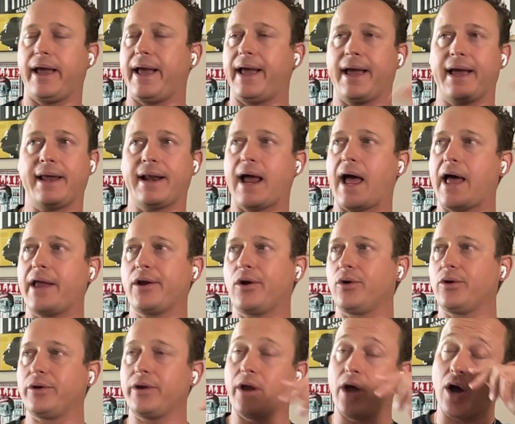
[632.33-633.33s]
And I
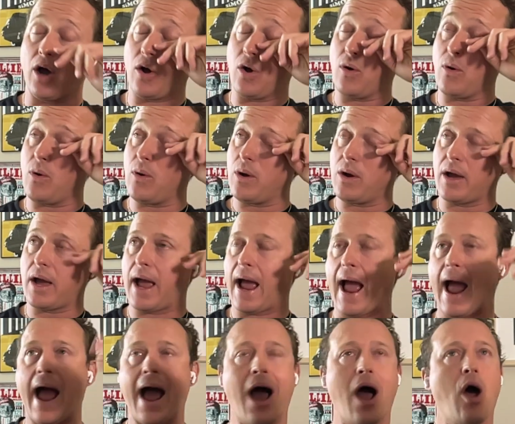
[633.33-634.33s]
don't know
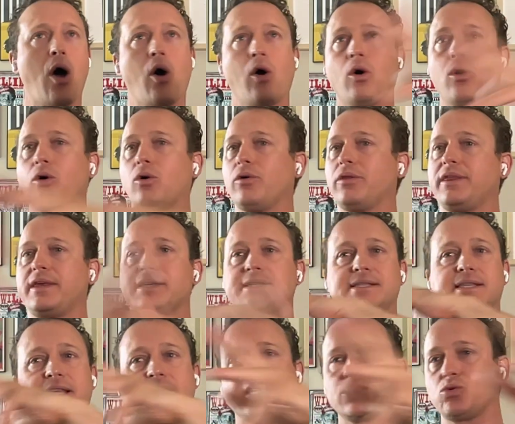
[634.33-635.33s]
how
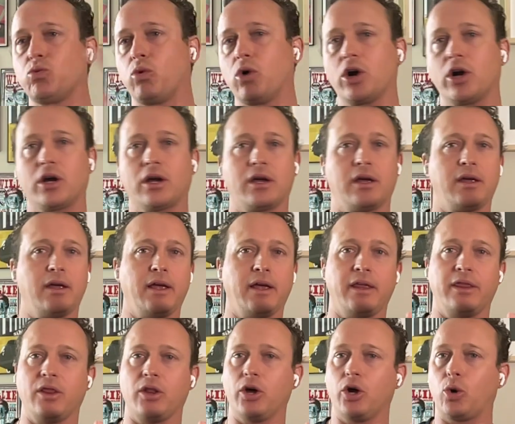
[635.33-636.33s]
these things work
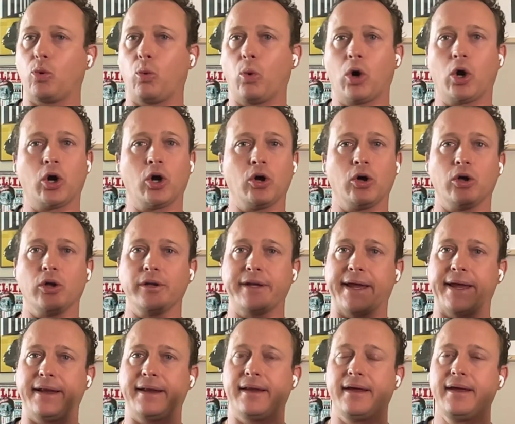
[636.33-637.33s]
in the world
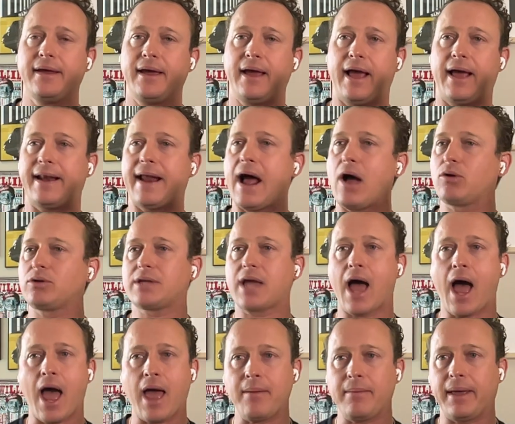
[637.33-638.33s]
and how
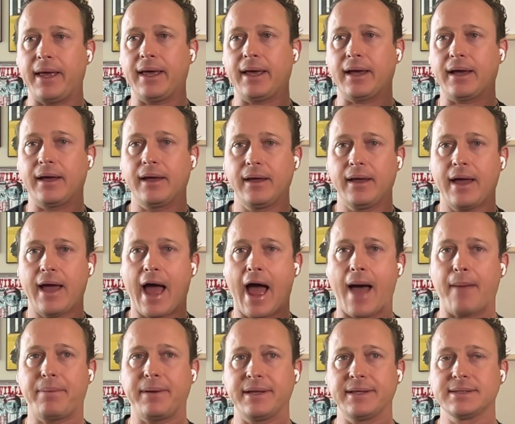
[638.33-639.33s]
timing
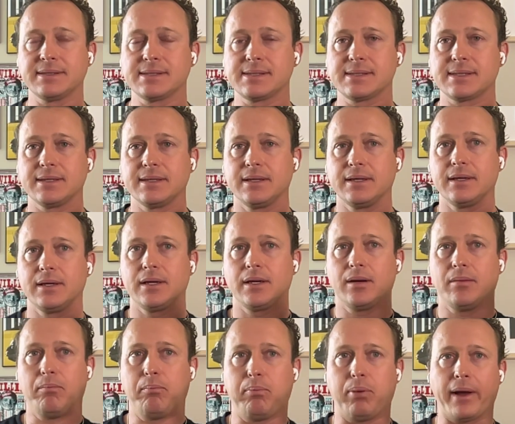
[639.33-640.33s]
happens,
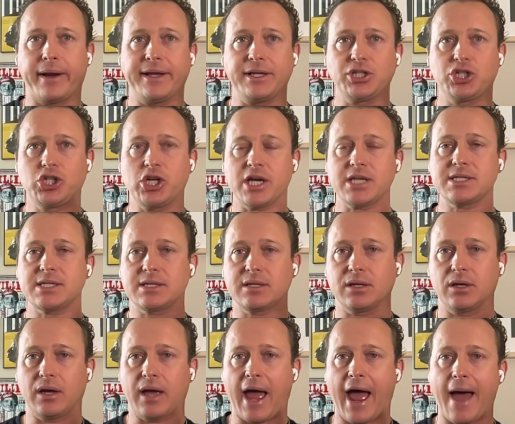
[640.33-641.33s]
but it
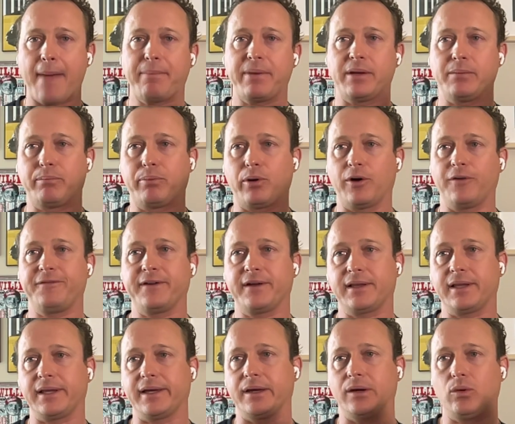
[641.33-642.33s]
just happened
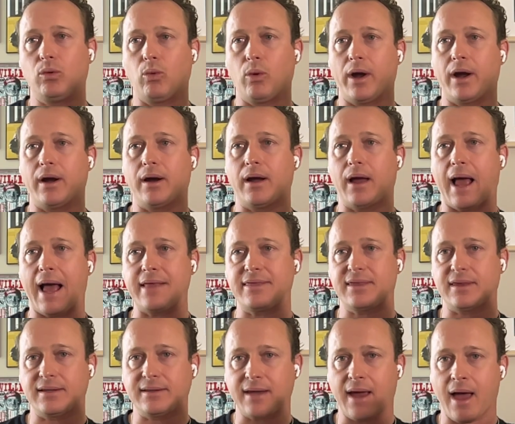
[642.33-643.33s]
perfectly where
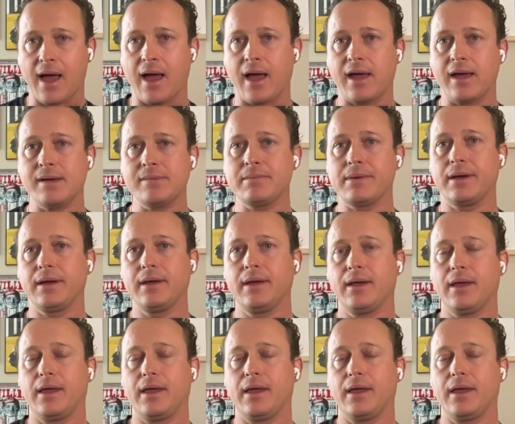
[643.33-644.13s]
at the time